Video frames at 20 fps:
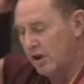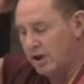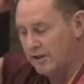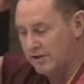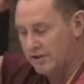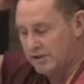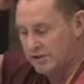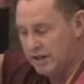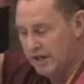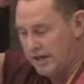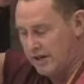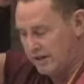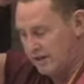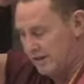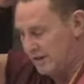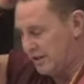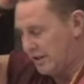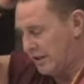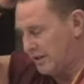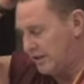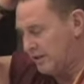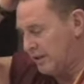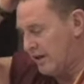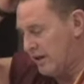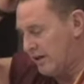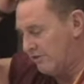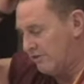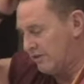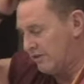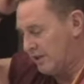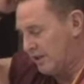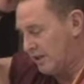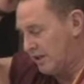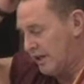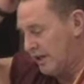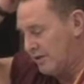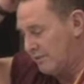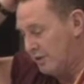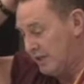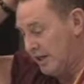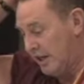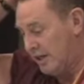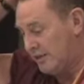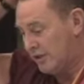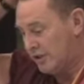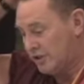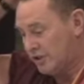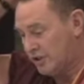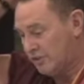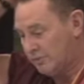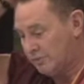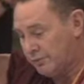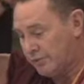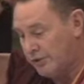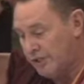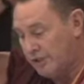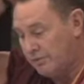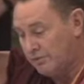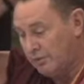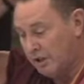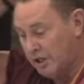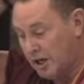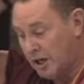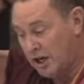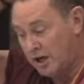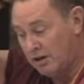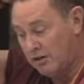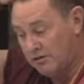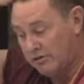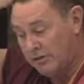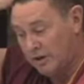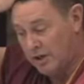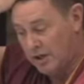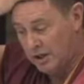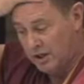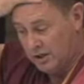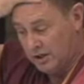All desire is a desire for enlightenment, and the supreme love,